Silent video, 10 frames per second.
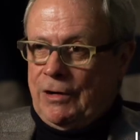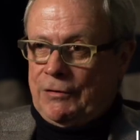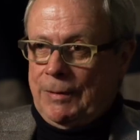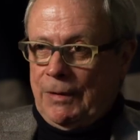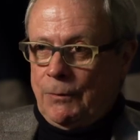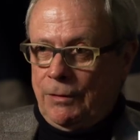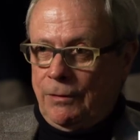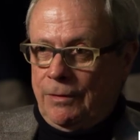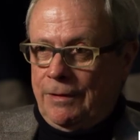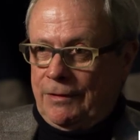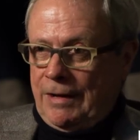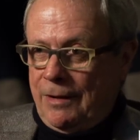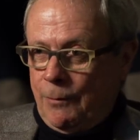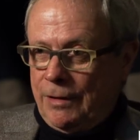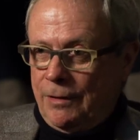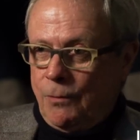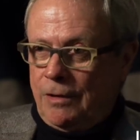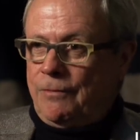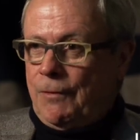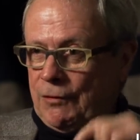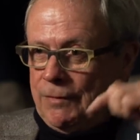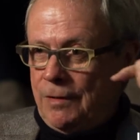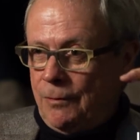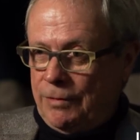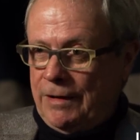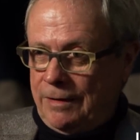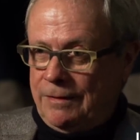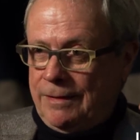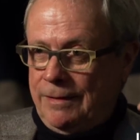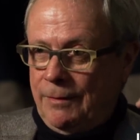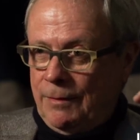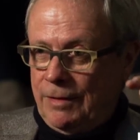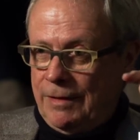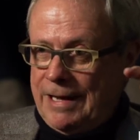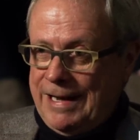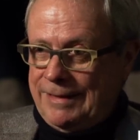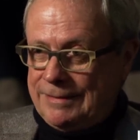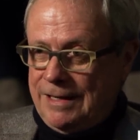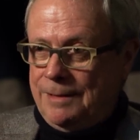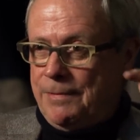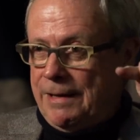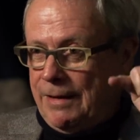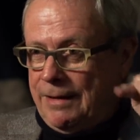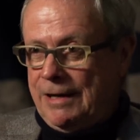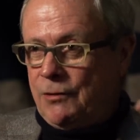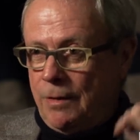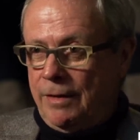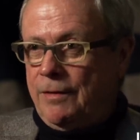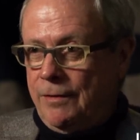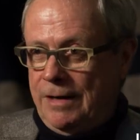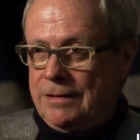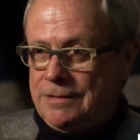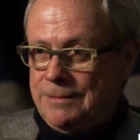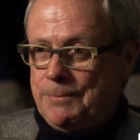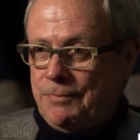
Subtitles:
me share something with you that how we're going to work, first of all, with the guy at the top and then each one of their directs.